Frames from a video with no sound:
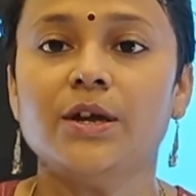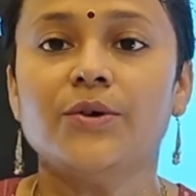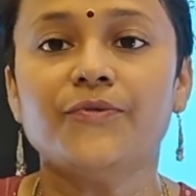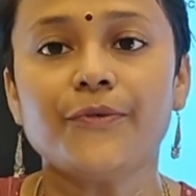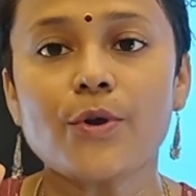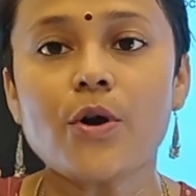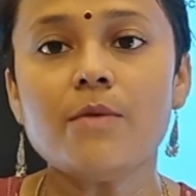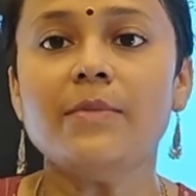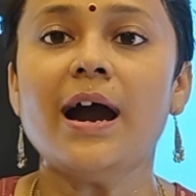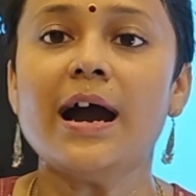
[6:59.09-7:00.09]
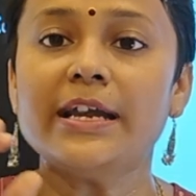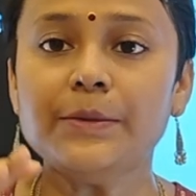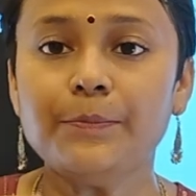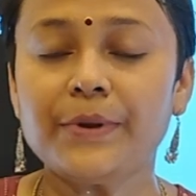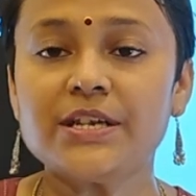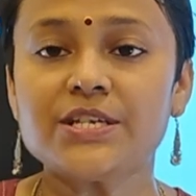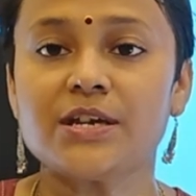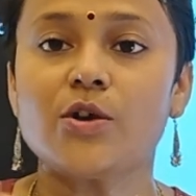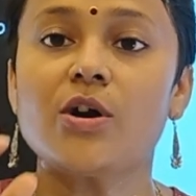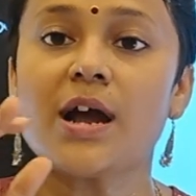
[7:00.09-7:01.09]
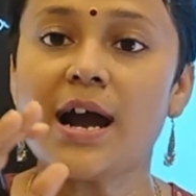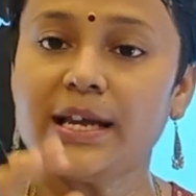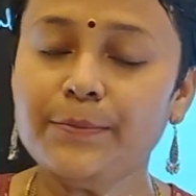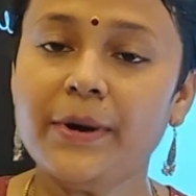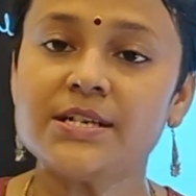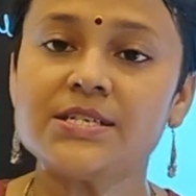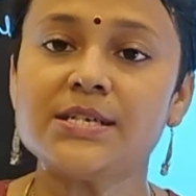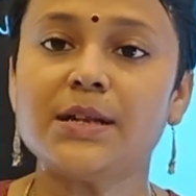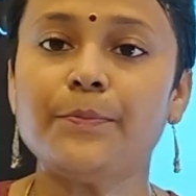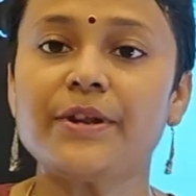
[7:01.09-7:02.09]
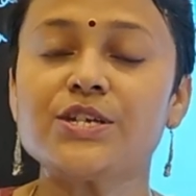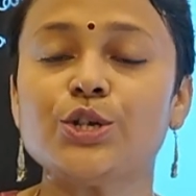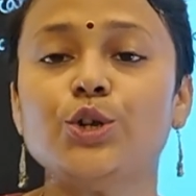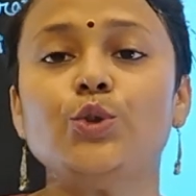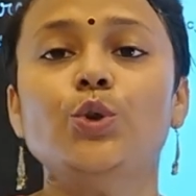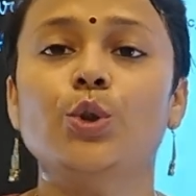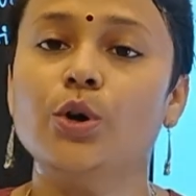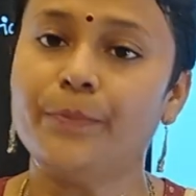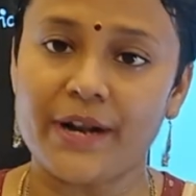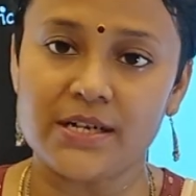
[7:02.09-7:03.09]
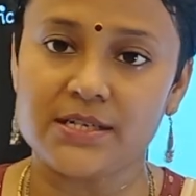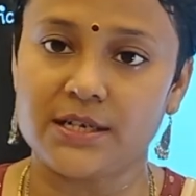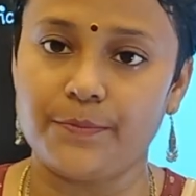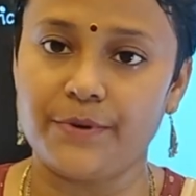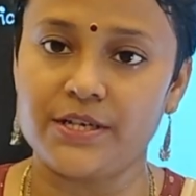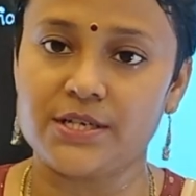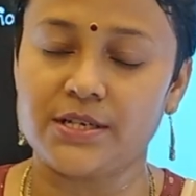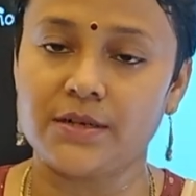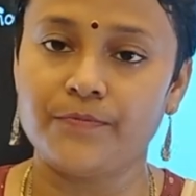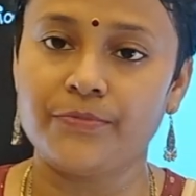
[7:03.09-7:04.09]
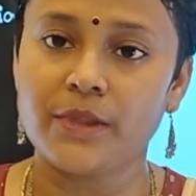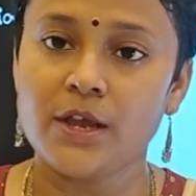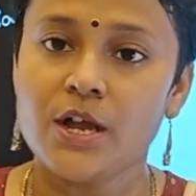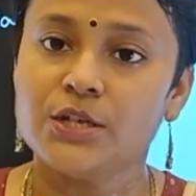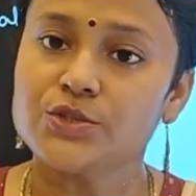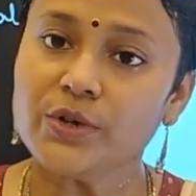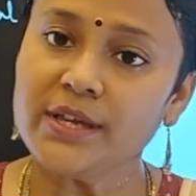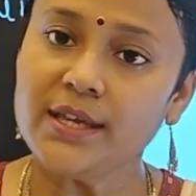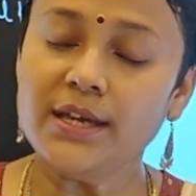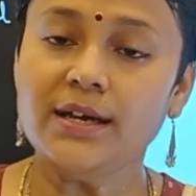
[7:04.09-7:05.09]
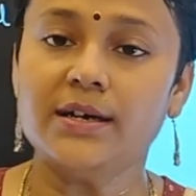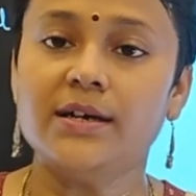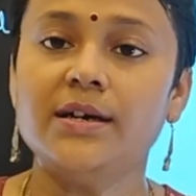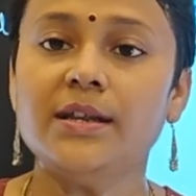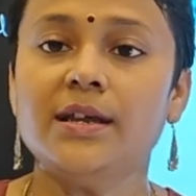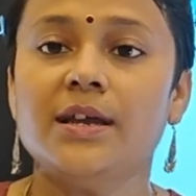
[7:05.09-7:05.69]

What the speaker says: from high pressure or high partial pressure to low partial pressure. So here,